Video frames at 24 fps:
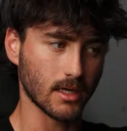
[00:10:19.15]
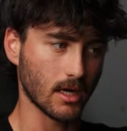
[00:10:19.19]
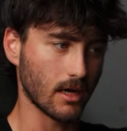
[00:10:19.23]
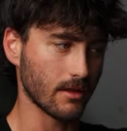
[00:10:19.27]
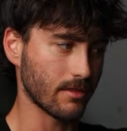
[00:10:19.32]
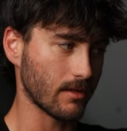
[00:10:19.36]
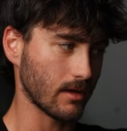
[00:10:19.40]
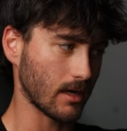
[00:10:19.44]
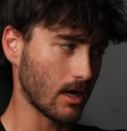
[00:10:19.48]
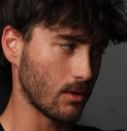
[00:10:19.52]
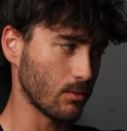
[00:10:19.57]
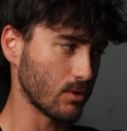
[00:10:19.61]
I
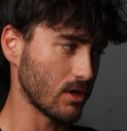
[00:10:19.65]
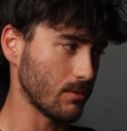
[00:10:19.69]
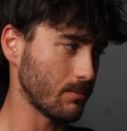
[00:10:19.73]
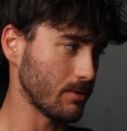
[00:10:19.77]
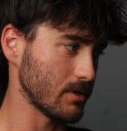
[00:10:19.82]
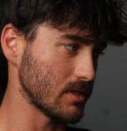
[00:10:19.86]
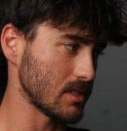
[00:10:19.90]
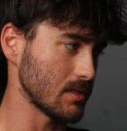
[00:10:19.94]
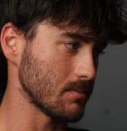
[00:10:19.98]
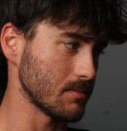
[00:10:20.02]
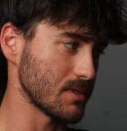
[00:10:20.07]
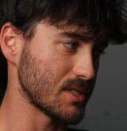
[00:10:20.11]
think I wanna
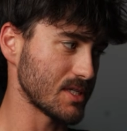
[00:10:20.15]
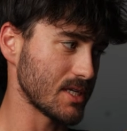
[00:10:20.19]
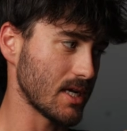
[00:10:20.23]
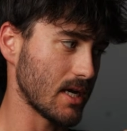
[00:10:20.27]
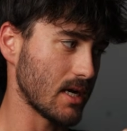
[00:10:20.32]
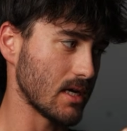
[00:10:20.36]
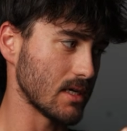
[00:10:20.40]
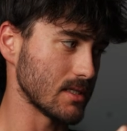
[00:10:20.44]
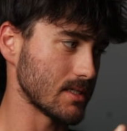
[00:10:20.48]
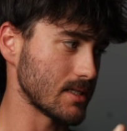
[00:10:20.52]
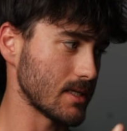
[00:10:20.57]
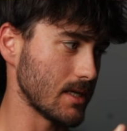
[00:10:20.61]
put some
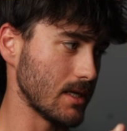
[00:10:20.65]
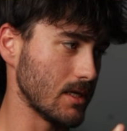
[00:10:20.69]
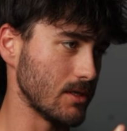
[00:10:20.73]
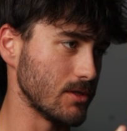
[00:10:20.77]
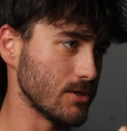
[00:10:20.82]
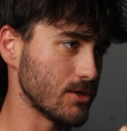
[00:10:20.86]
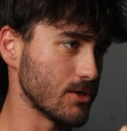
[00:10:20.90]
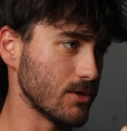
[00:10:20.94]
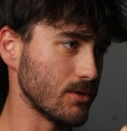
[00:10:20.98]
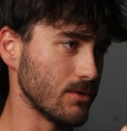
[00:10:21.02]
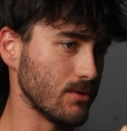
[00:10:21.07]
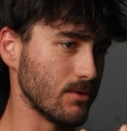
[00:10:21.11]
stars
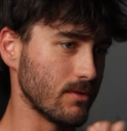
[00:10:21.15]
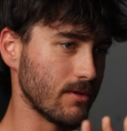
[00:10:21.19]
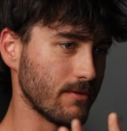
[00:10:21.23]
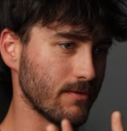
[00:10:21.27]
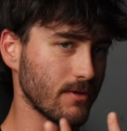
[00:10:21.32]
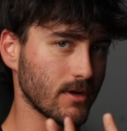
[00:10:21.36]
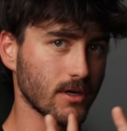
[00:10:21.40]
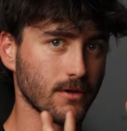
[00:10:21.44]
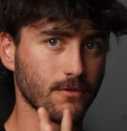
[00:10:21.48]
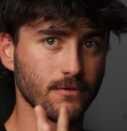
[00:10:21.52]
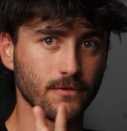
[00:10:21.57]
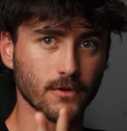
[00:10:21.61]
into the
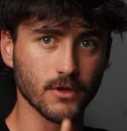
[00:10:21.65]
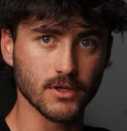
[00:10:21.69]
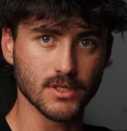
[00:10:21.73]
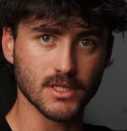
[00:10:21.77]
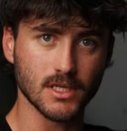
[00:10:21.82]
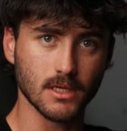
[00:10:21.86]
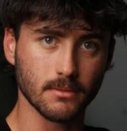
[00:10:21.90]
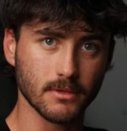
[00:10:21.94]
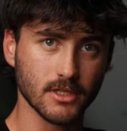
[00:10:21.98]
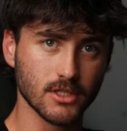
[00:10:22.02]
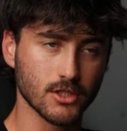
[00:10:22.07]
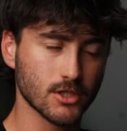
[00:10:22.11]
very first
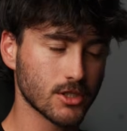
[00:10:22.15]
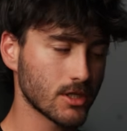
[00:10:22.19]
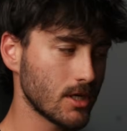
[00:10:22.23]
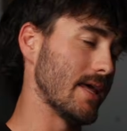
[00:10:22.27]
image.